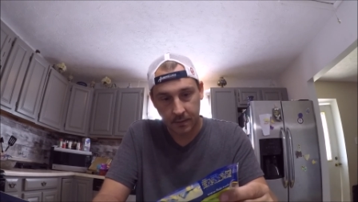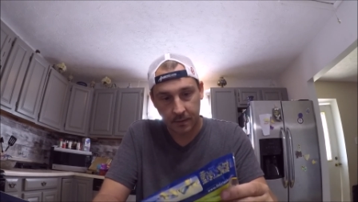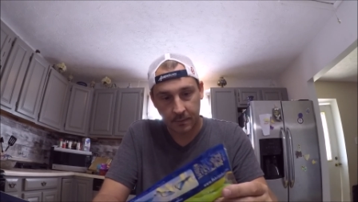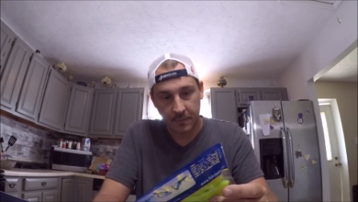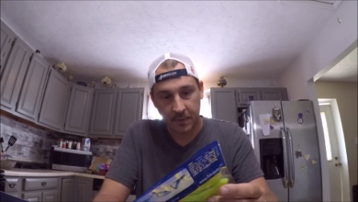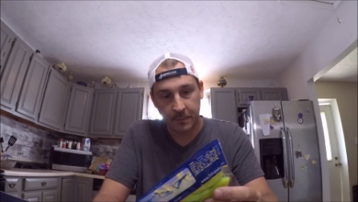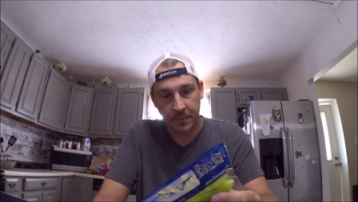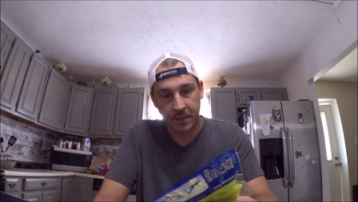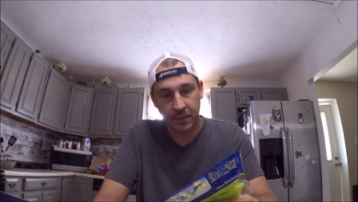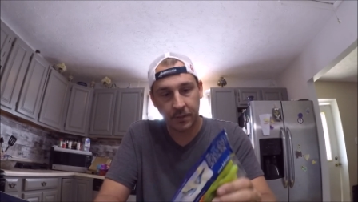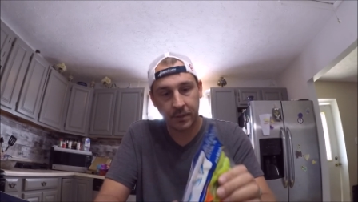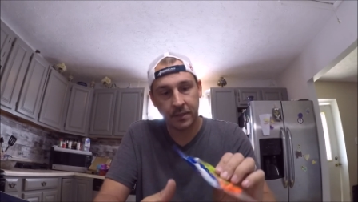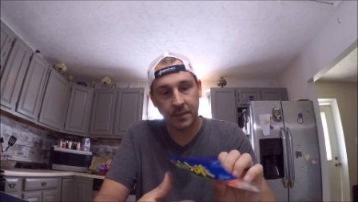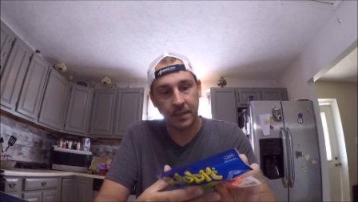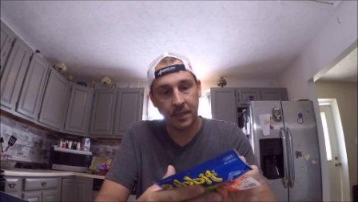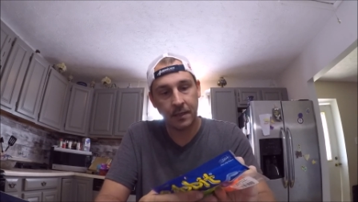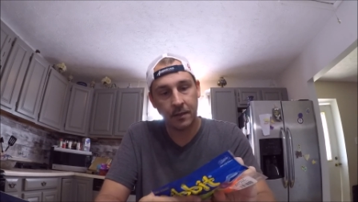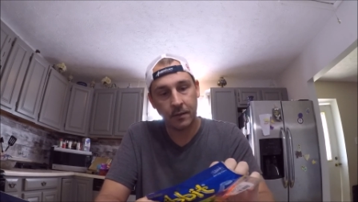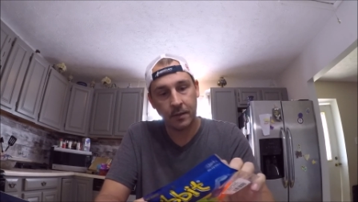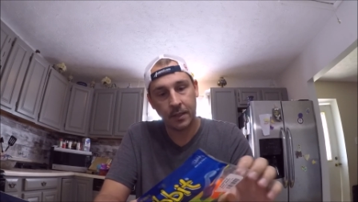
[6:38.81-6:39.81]
I mean, but you can
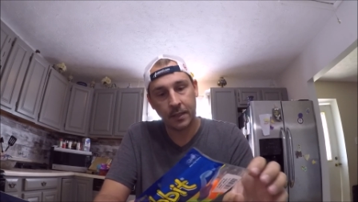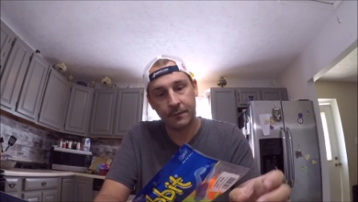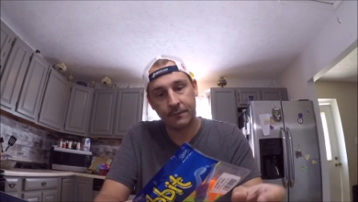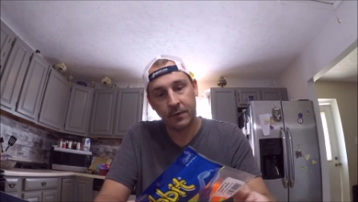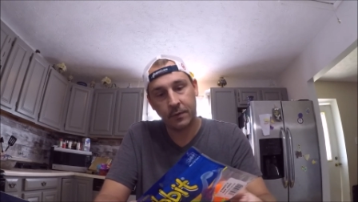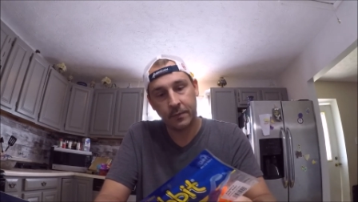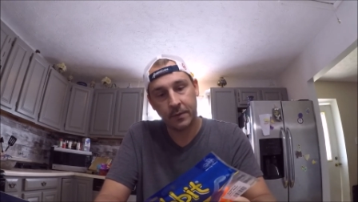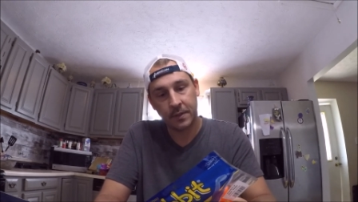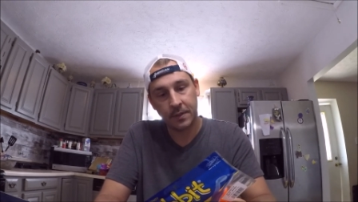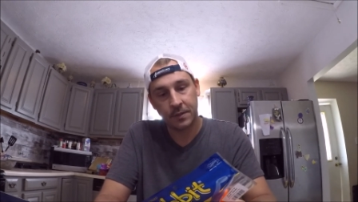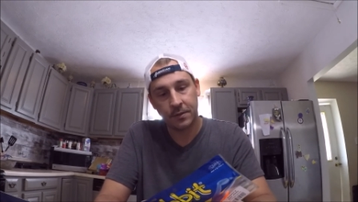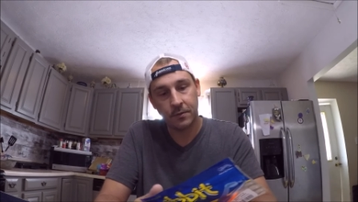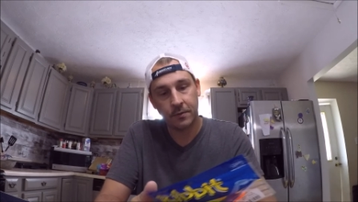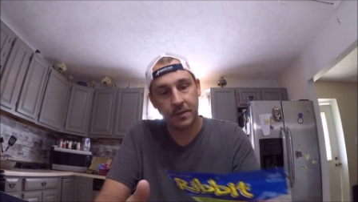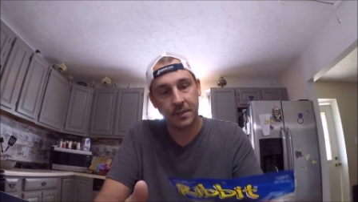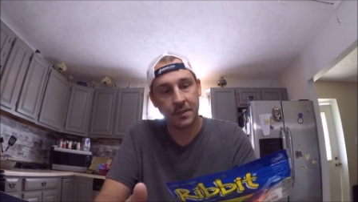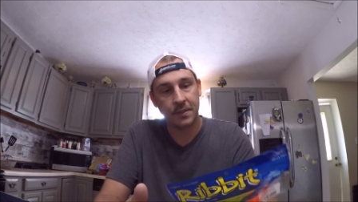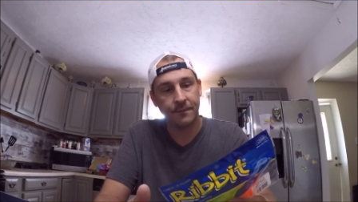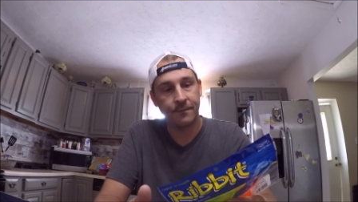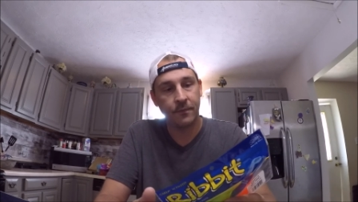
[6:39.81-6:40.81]
tell, like, if you went to
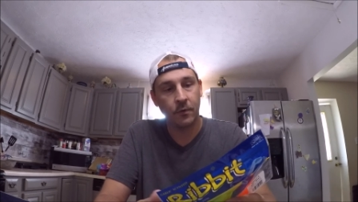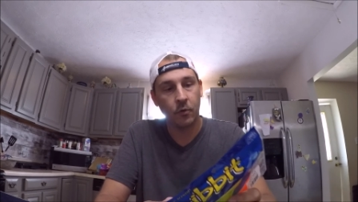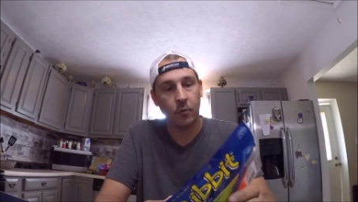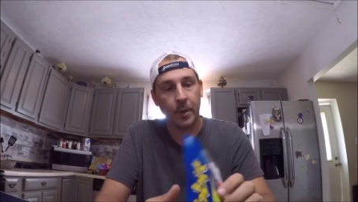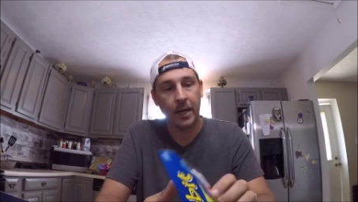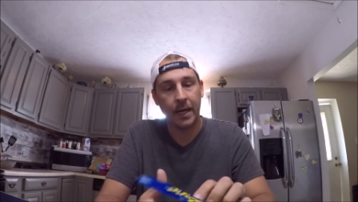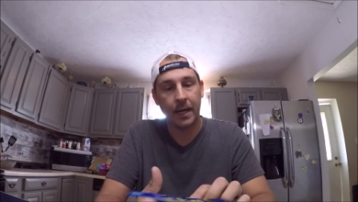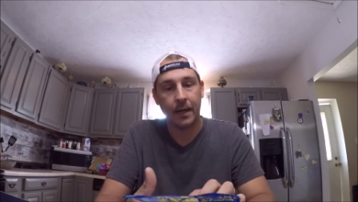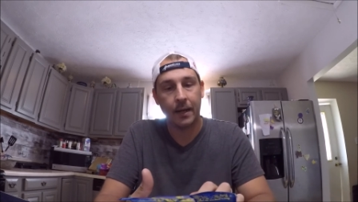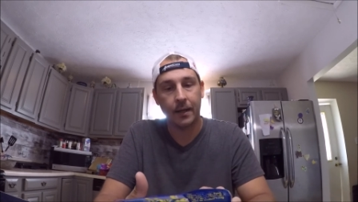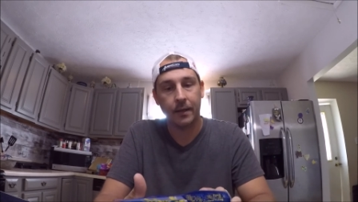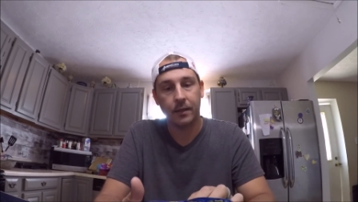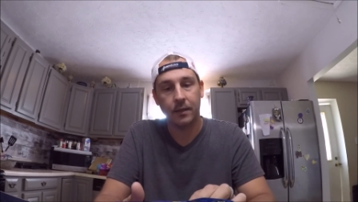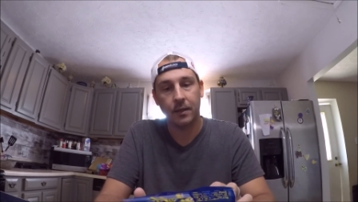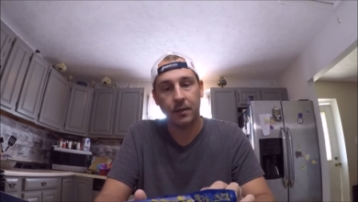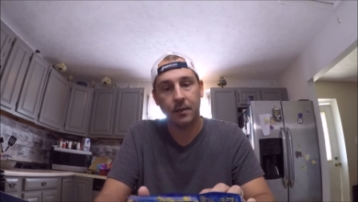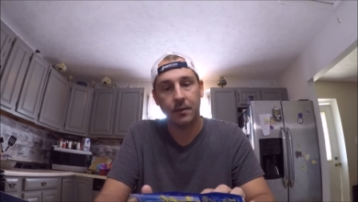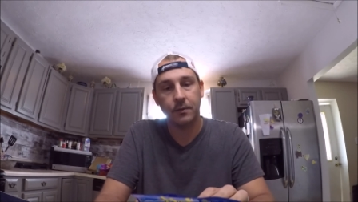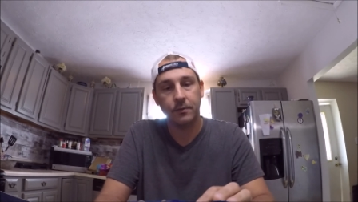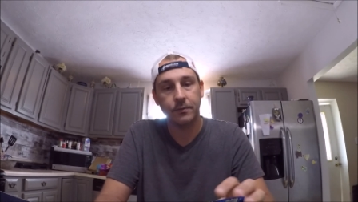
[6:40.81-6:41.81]
stores, it's a full pack,
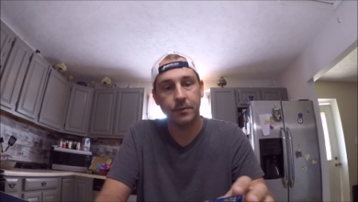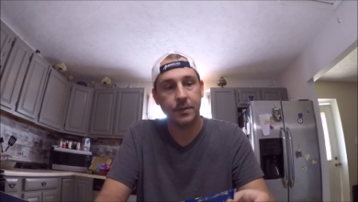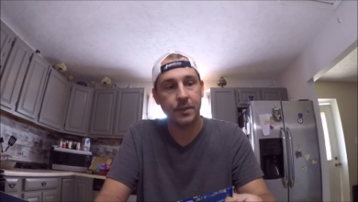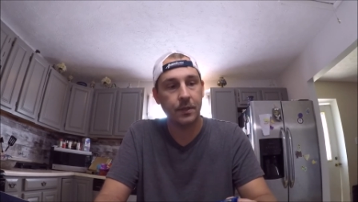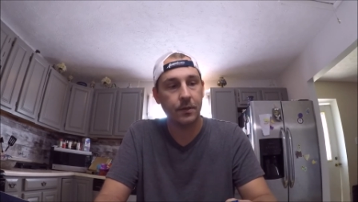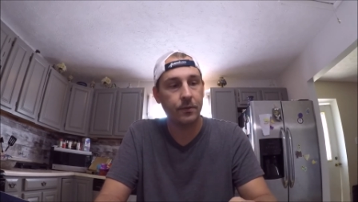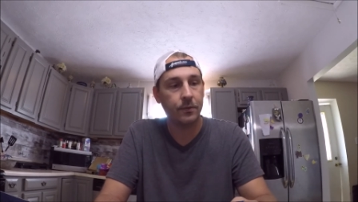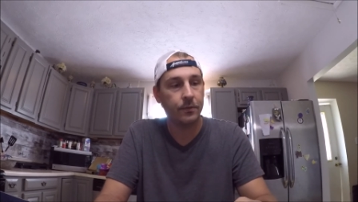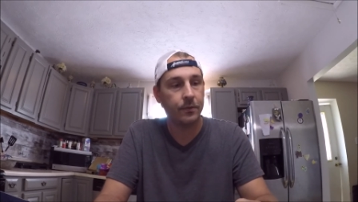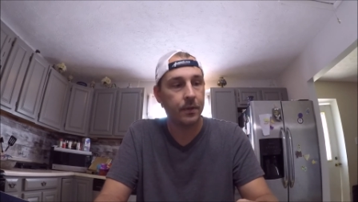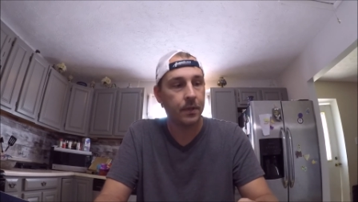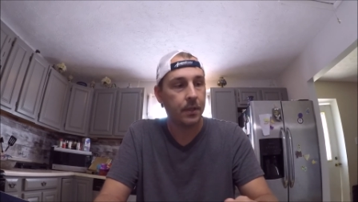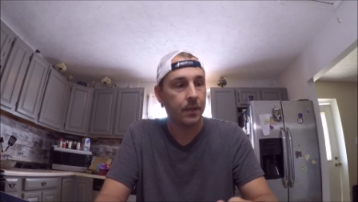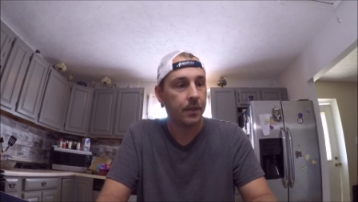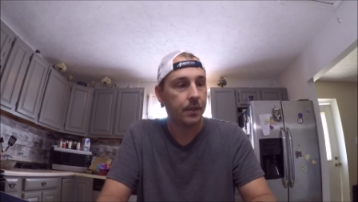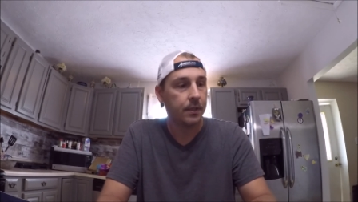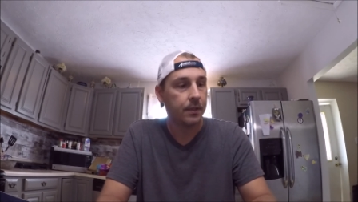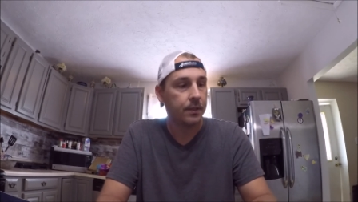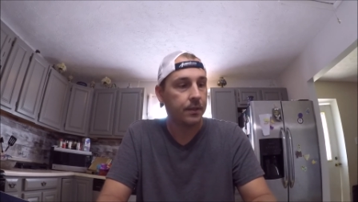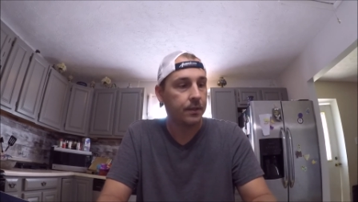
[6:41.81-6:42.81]
you know, so
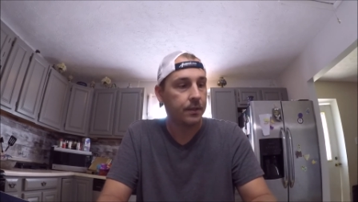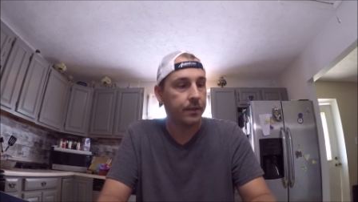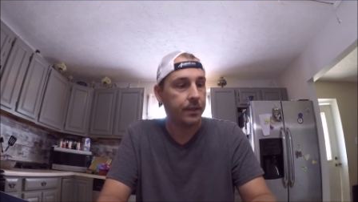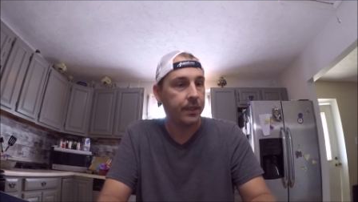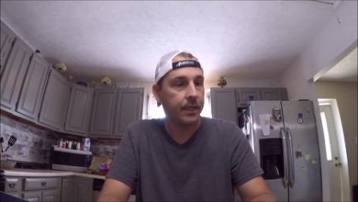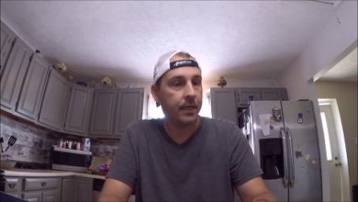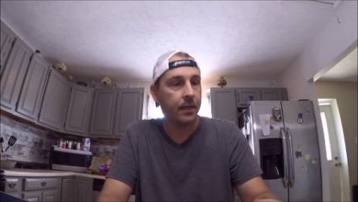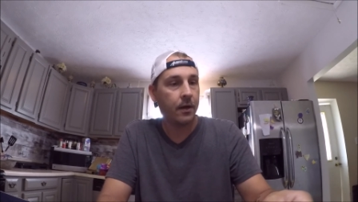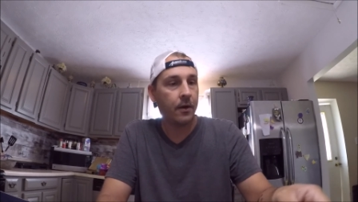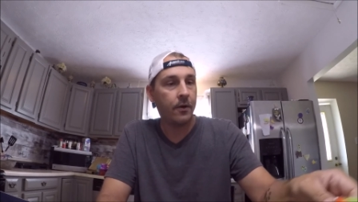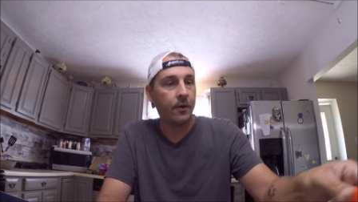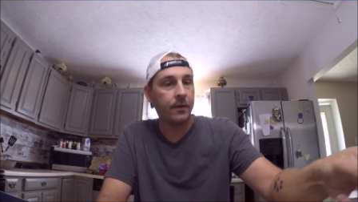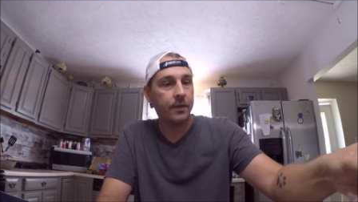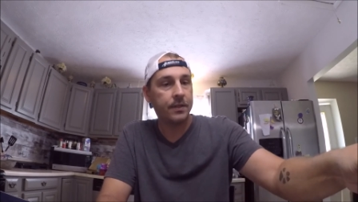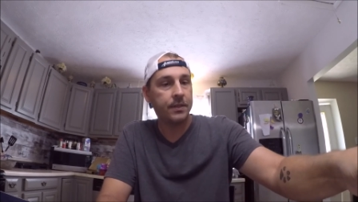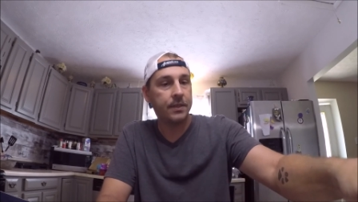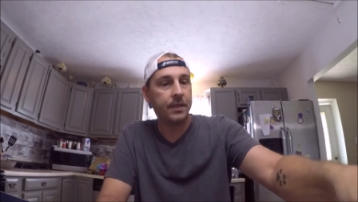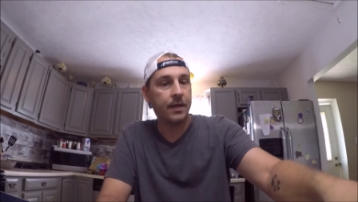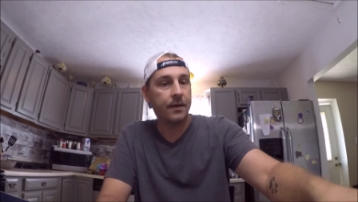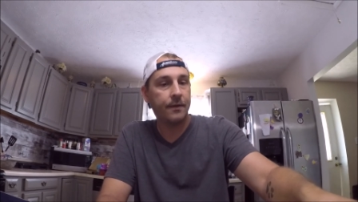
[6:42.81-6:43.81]
you get all the
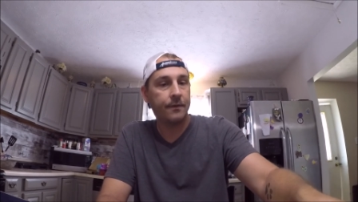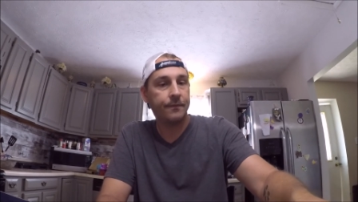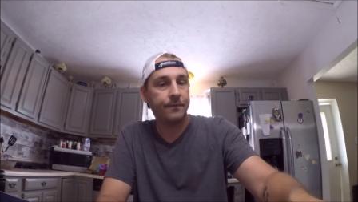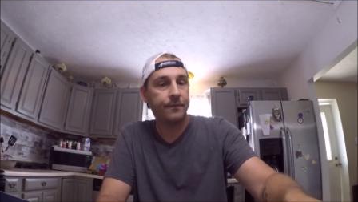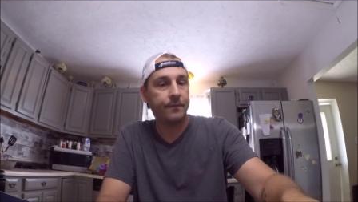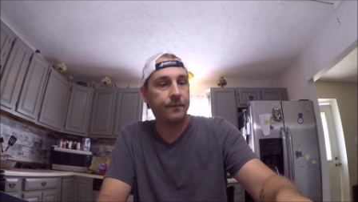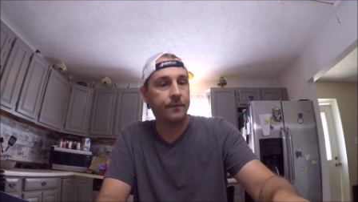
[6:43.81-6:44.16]
stuff.